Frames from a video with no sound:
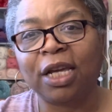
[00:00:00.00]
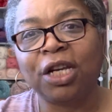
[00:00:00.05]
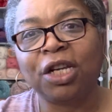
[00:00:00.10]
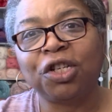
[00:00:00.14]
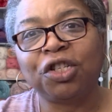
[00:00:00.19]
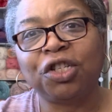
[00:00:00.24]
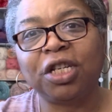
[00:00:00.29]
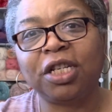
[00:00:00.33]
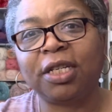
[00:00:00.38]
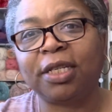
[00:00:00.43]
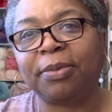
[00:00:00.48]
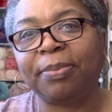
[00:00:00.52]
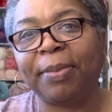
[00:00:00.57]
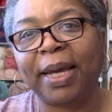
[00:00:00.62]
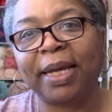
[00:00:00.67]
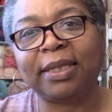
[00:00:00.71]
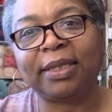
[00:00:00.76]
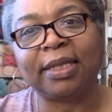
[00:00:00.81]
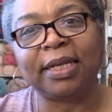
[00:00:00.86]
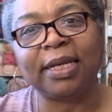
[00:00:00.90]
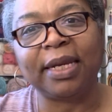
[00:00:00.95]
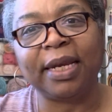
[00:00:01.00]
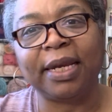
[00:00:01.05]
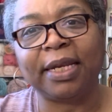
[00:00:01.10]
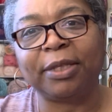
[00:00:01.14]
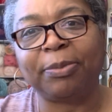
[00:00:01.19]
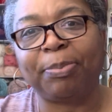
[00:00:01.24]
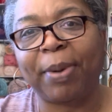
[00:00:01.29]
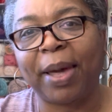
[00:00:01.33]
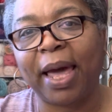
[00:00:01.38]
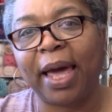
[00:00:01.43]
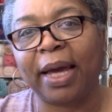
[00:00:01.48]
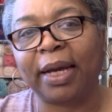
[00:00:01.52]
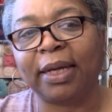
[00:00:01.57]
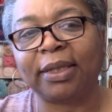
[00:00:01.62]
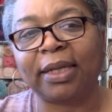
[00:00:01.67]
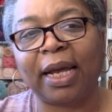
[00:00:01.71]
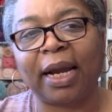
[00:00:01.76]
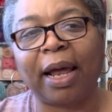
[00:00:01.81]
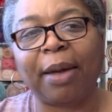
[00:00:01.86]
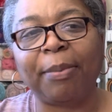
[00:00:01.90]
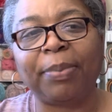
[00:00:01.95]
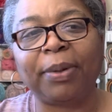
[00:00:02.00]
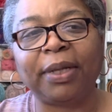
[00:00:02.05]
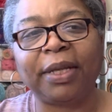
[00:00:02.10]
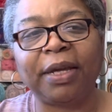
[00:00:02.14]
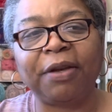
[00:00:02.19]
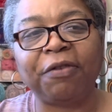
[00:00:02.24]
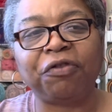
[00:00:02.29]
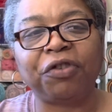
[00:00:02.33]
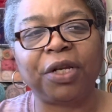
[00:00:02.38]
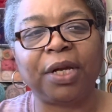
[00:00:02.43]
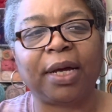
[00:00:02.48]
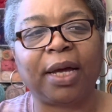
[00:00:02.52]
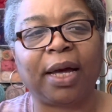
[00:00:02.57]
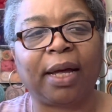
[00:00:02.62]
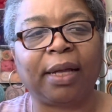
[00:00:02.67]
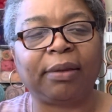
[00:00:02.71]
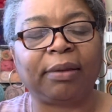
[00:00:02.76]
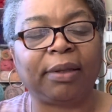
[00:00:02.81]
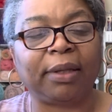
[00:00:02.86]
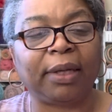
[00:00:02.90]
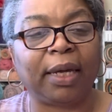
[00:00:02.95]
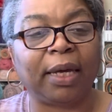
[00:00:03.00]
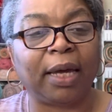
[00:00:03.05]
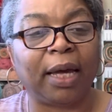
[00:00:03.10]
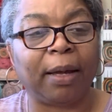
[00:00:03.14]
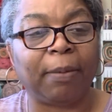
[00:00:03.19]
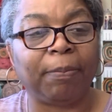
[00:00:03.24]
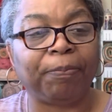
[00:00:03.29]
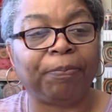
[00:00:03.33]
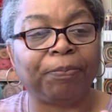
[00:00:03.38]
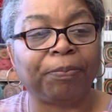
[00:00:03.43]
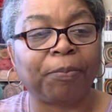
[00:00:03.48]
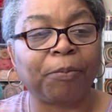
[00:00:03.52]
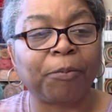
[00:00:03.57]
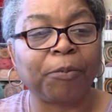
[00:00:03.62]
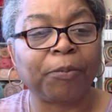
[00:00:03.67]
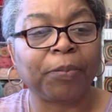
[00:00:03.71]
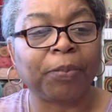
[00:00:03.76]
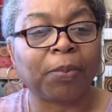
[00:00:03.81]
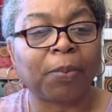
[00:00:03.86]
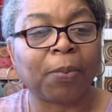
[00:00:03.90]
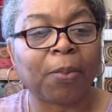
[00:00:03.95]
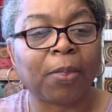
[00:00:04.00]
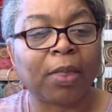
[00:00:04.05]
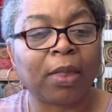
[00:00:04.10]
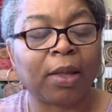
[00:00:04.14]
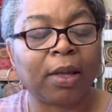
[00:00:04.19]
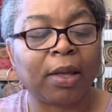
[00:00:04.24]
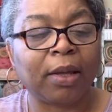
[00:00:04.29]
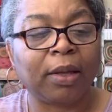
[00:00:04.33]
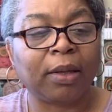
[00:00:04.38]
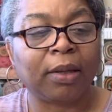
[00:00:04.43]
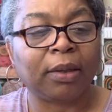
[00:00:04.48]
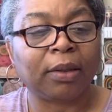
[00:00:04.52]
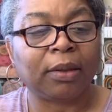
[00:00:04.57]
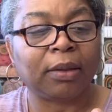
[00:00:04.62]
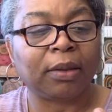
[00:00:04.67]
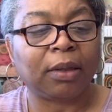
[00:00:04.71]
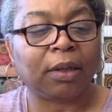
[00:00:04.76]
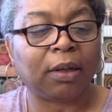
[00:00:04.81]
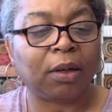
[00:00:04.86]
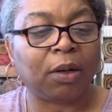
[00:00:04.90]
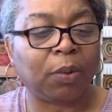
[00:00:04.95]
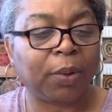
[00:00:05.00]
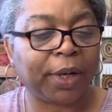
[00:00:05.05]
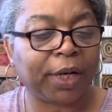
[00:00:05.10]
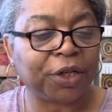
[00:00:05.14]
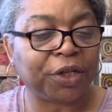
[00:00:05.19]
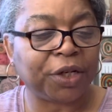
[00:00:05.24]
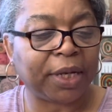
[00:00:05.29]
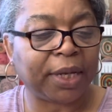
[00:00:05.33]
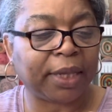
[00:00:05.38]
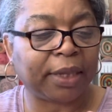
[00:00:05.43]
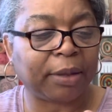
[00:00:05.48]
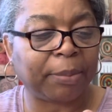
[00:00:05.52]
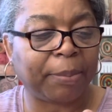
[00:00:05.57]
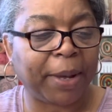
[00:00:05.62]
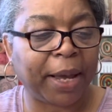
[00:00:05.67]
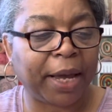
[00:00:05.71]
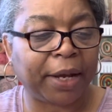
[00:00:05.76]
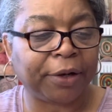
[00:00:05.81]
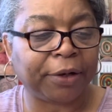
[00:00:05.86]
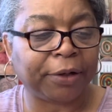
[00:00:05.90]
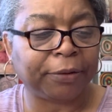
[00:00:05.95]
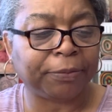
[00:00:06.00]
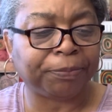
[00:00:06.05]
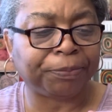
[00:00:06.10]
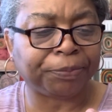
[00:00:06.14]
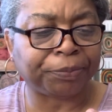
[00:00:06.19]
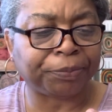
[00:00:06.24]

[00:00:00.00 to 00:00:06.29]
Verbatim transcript: She just makes the neatest bags. And I believe she got the, um, oh, where did she get the pattern?